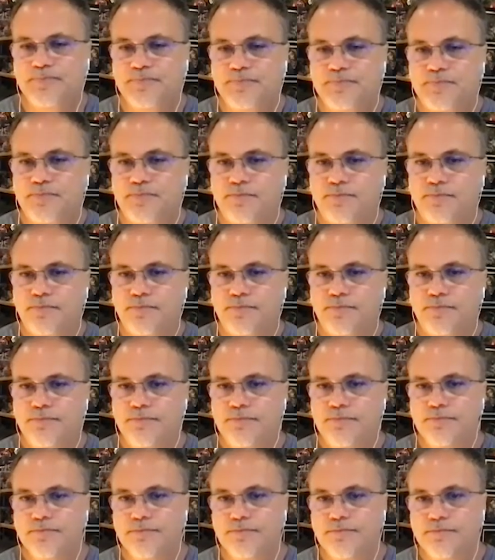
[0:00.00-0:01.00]

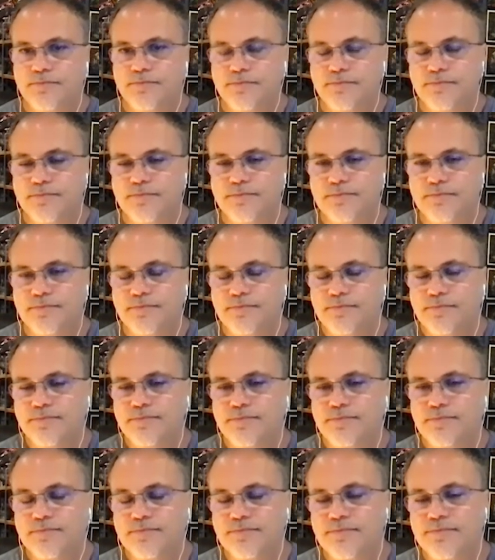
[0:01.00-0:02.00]

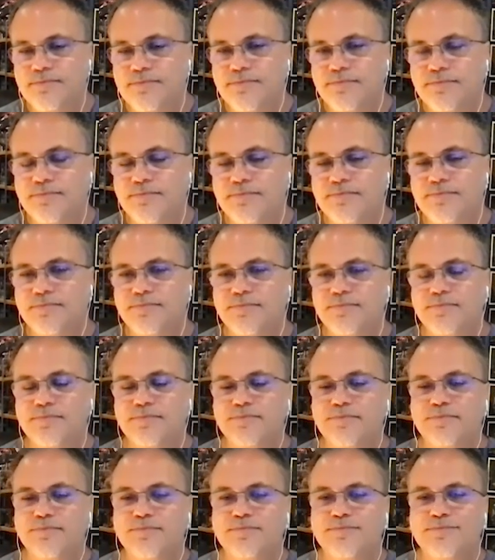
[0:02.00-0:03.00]

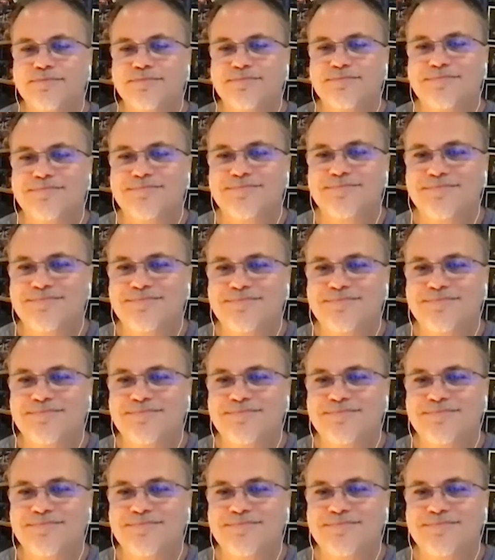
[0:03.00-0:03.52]
(not speaking)